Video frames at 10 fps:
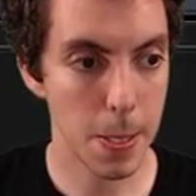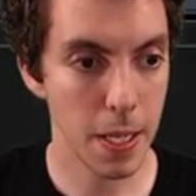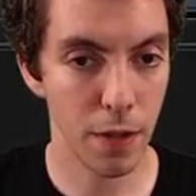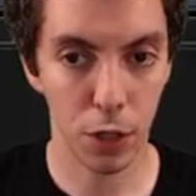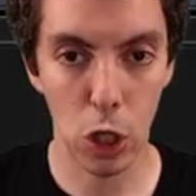
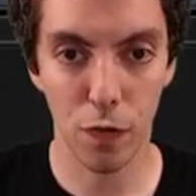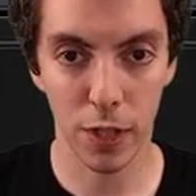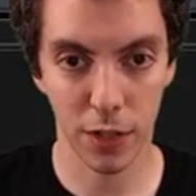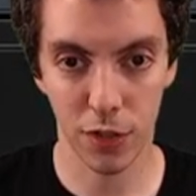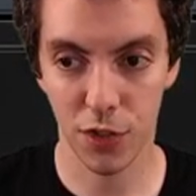And they're going for
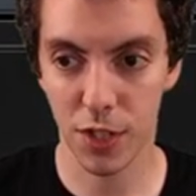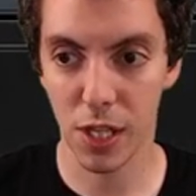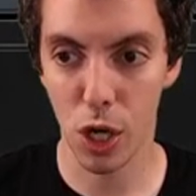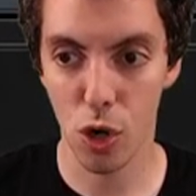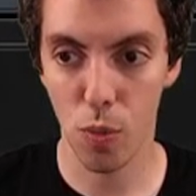like the
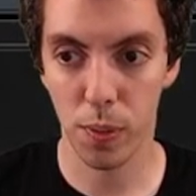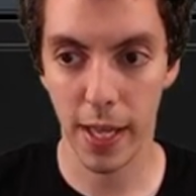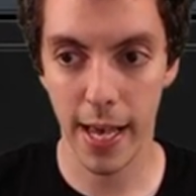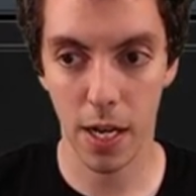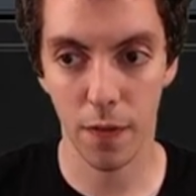slow
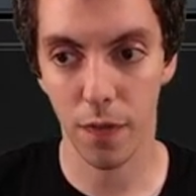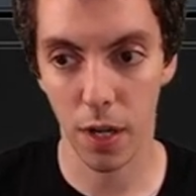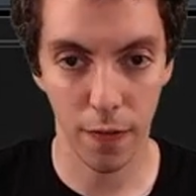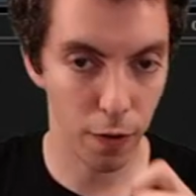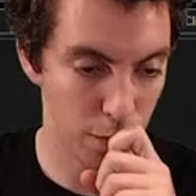plan of
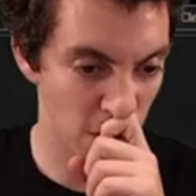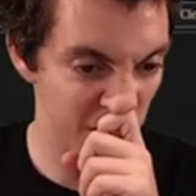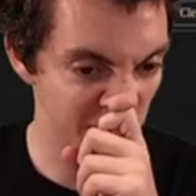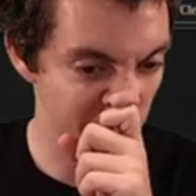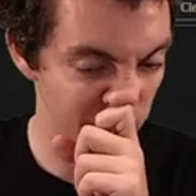uh,
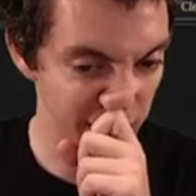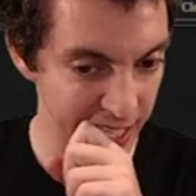footfalls and stuff like